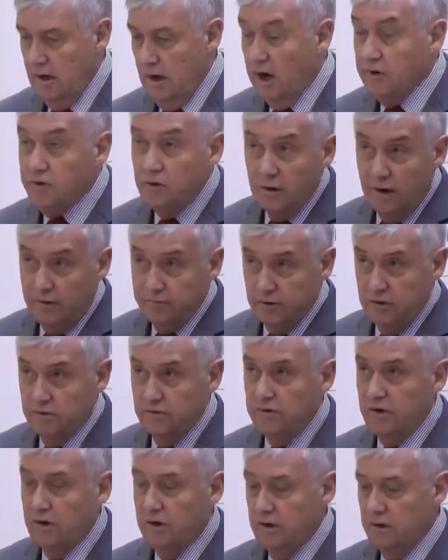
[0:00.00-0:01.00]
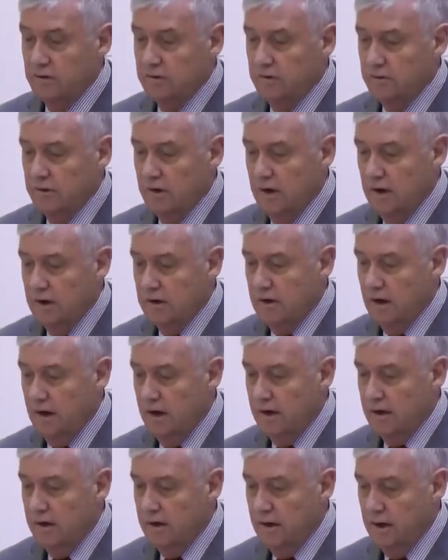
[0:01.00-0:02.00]
I do have concerns,
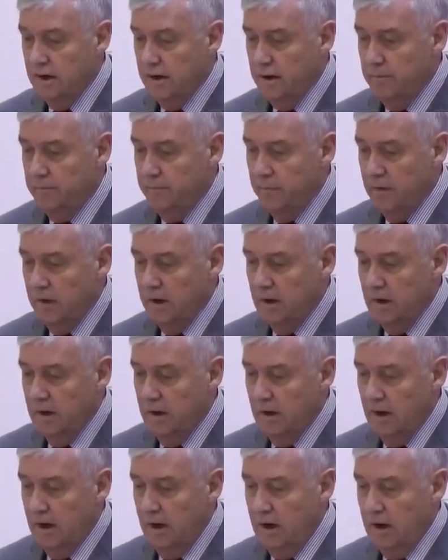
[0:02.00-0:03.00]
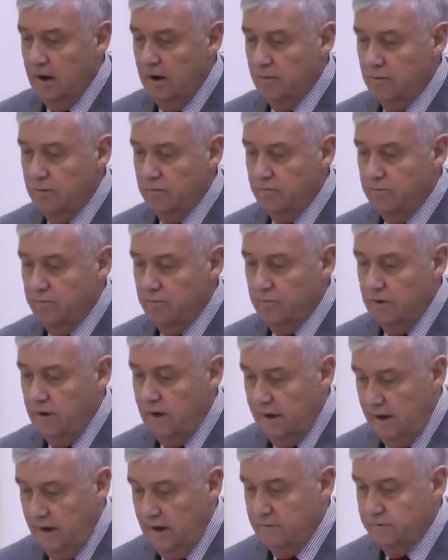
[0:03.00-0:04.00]
and I was
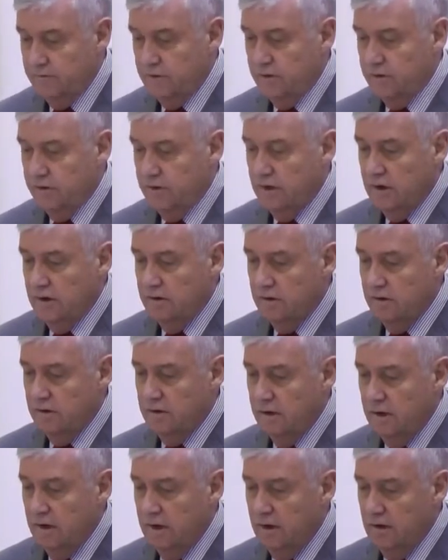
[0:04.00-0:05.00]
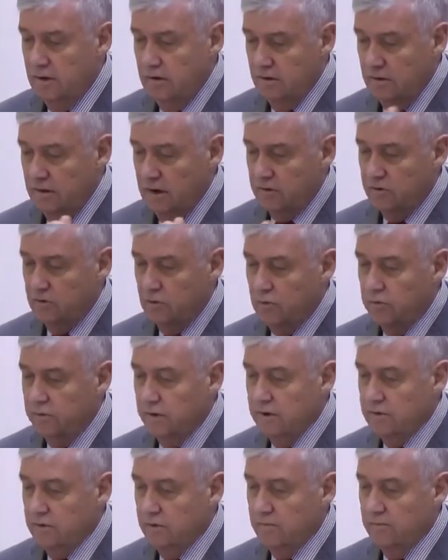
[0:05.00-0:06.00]
relieved to see that the national
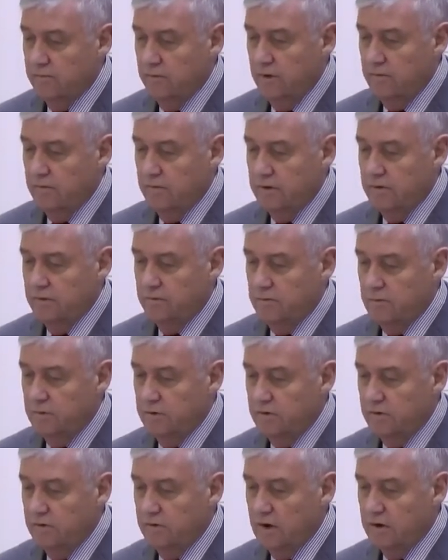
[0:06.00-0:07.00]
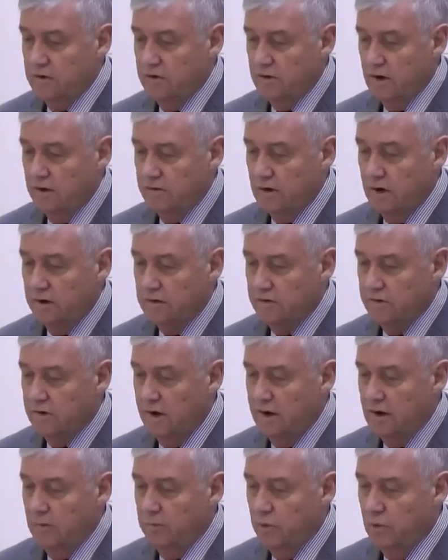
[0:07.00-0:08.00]
coordination of arrangements, as I
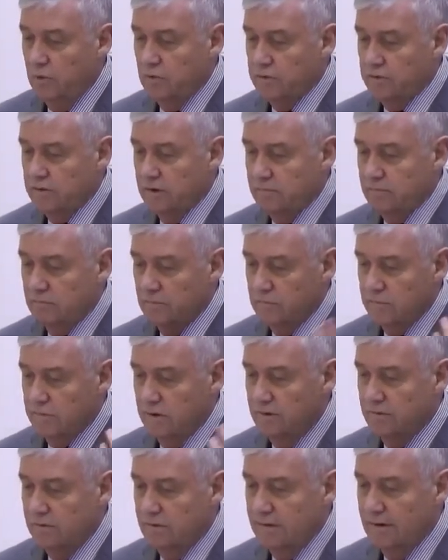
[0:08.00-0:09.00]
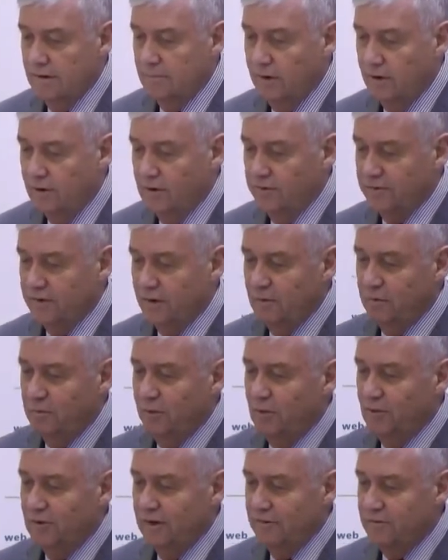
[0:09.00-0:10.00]
understand it, Paul, because I was in email contact with
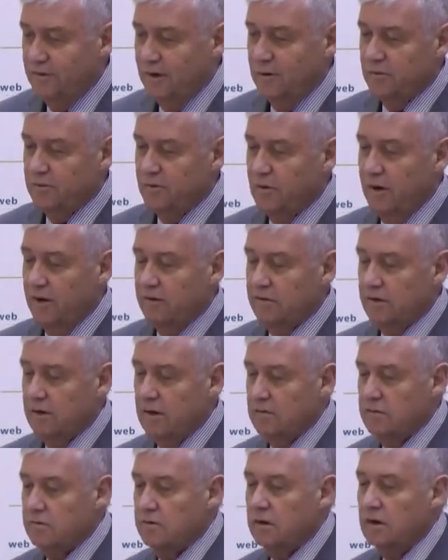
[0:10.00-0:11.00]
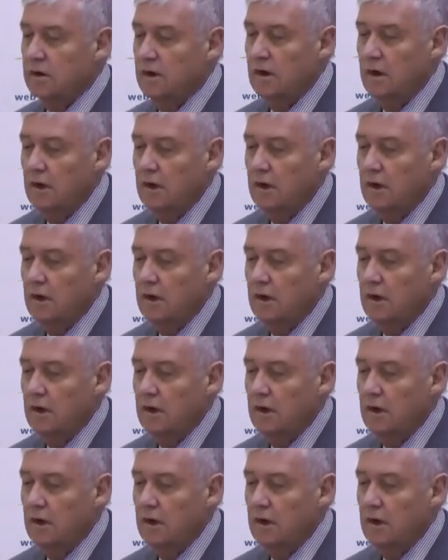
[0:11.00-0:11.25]
Paul, even though I was out of the country,